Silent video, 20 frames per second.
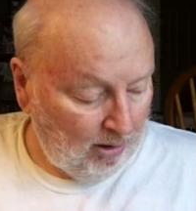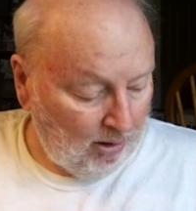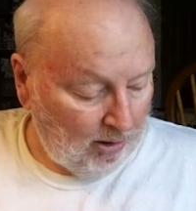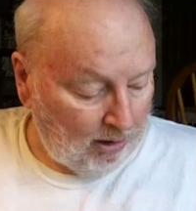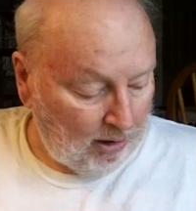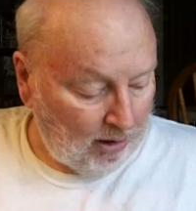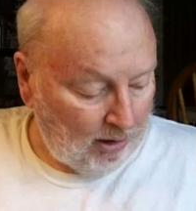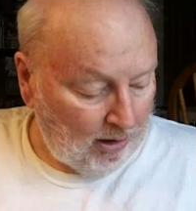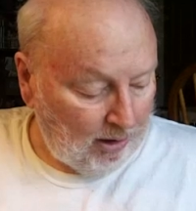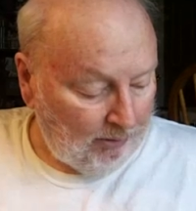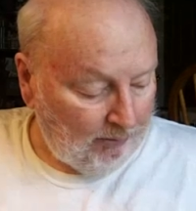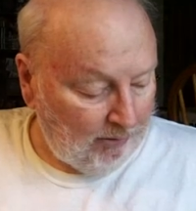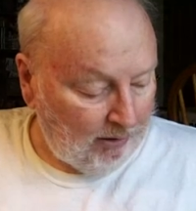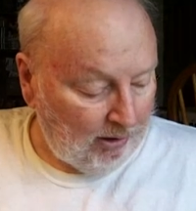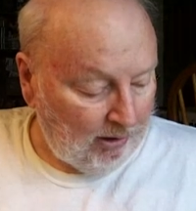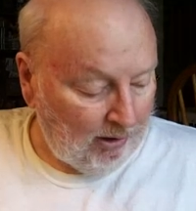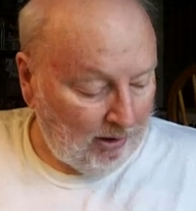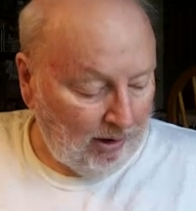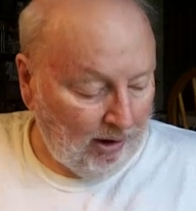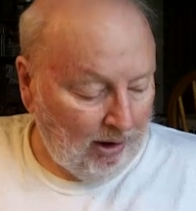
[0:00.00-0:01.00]

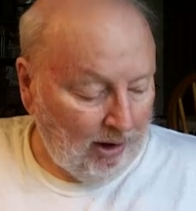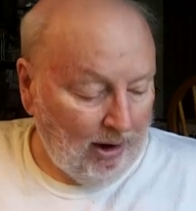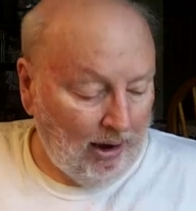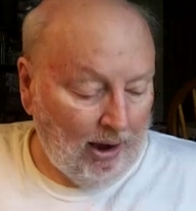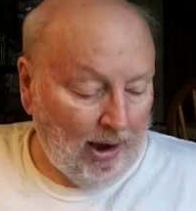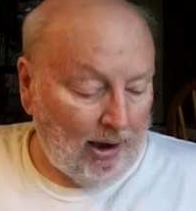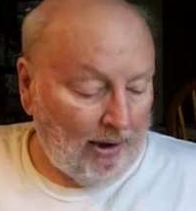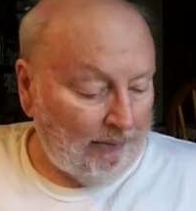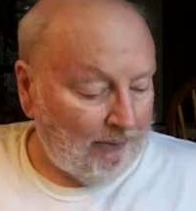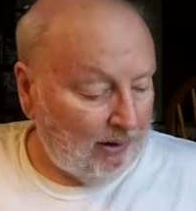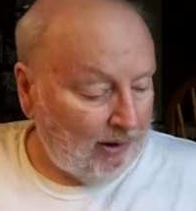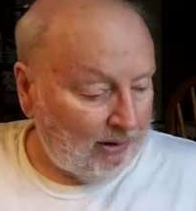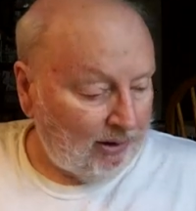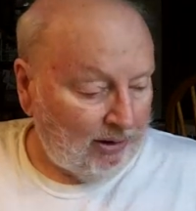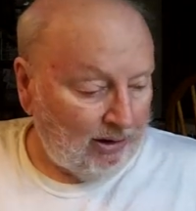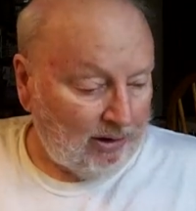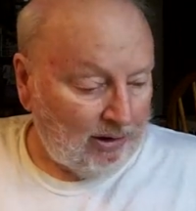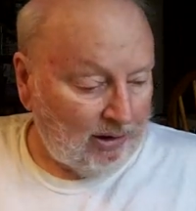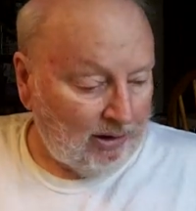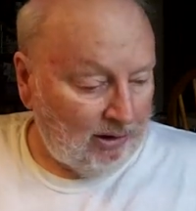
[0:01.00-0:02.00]
I've got
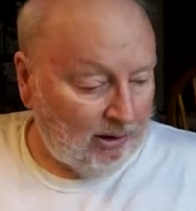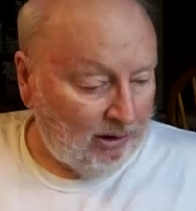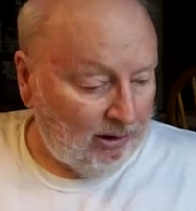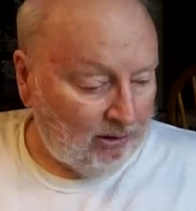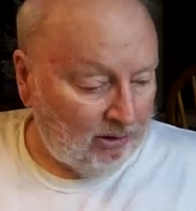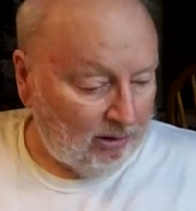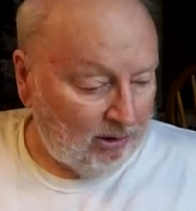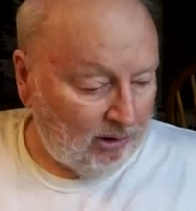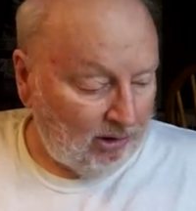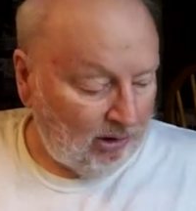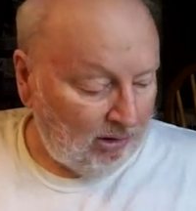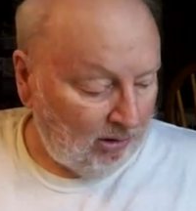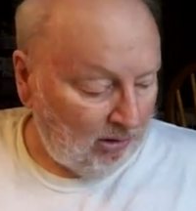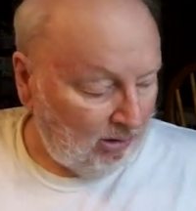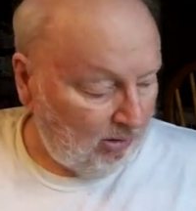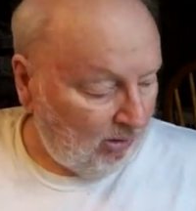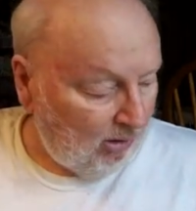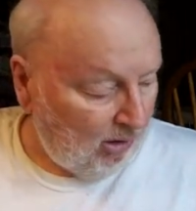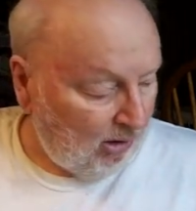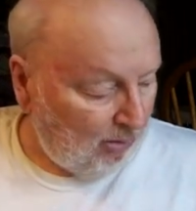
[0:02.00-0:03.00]
this condition
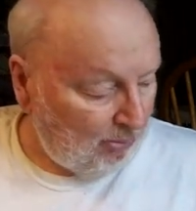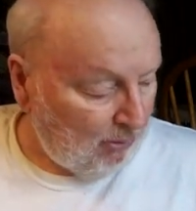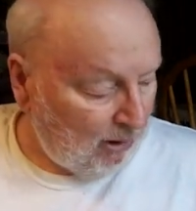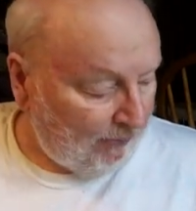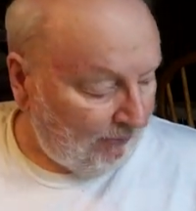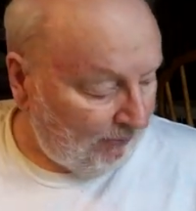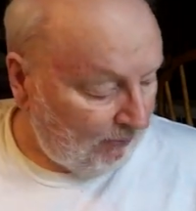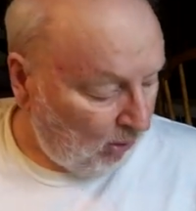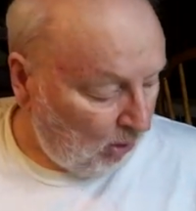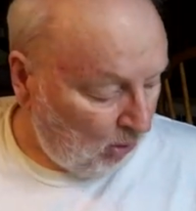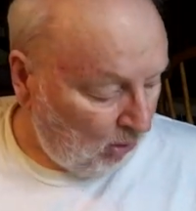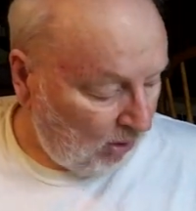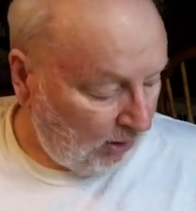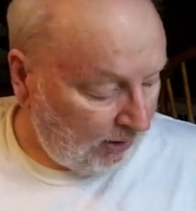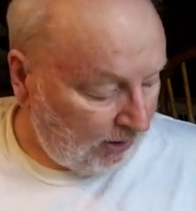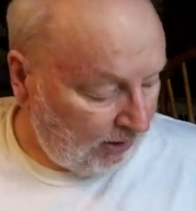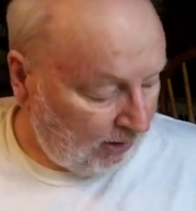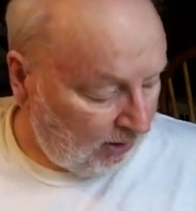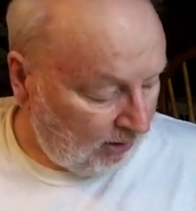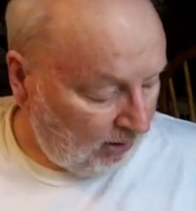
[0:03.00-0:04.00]
here on my floor
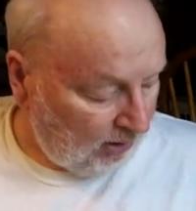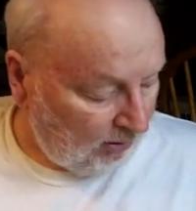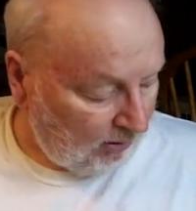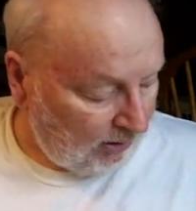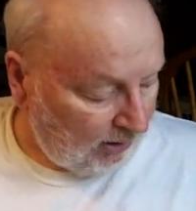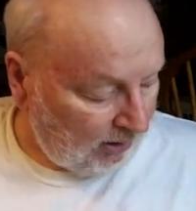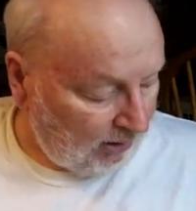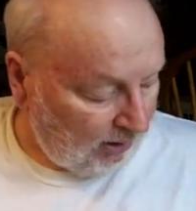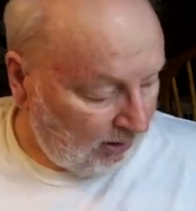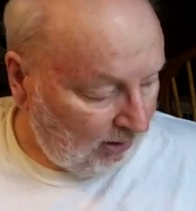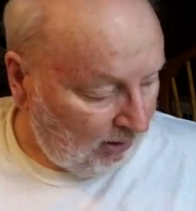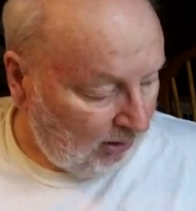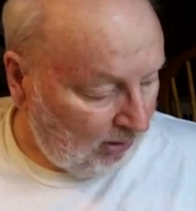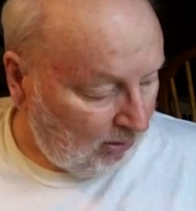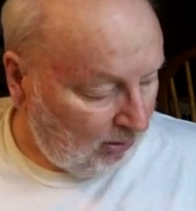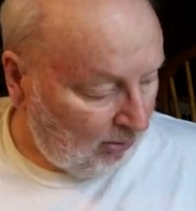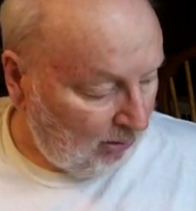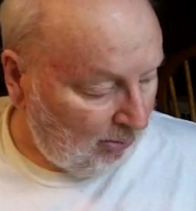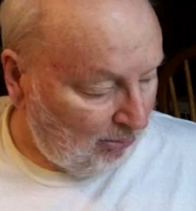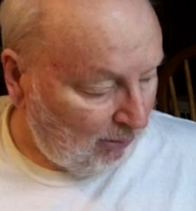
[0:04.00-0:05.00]
again that, you
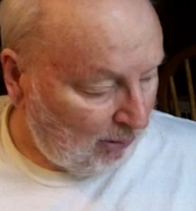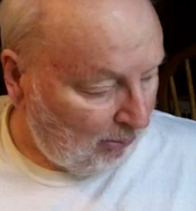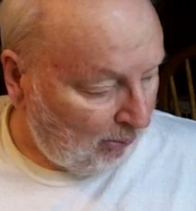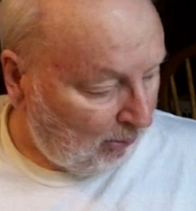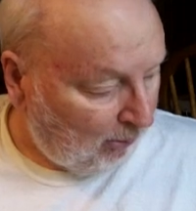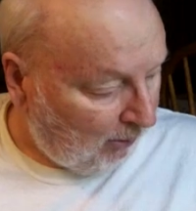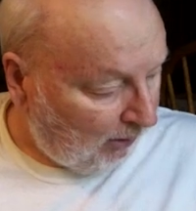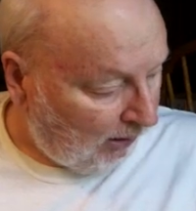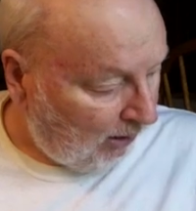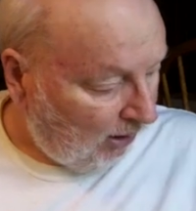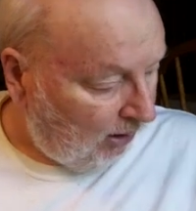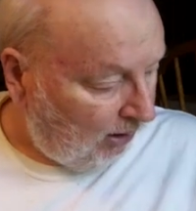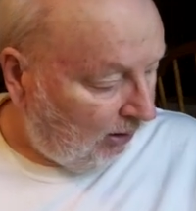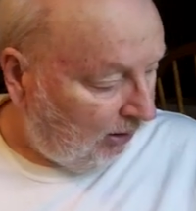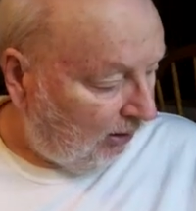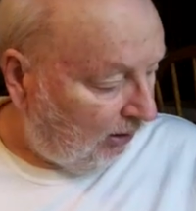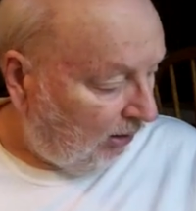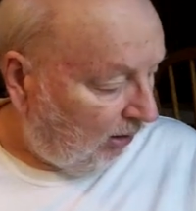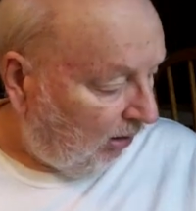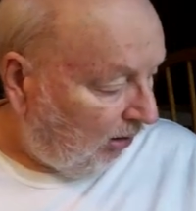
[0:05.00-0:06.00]
remember when I
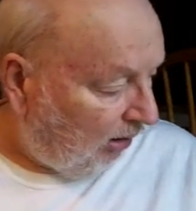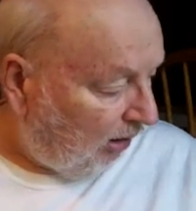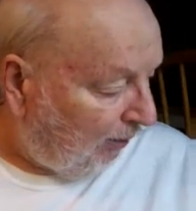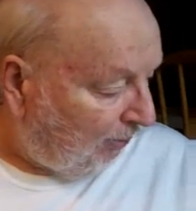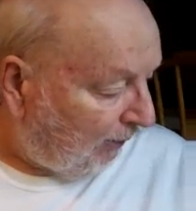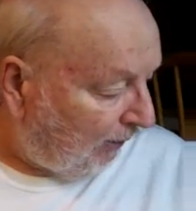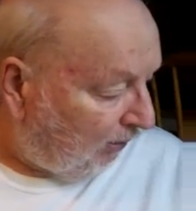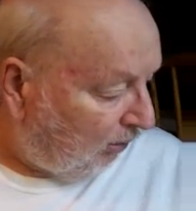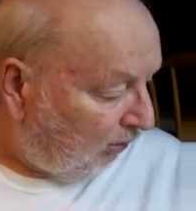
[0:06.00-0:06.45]
cleaned it all up, I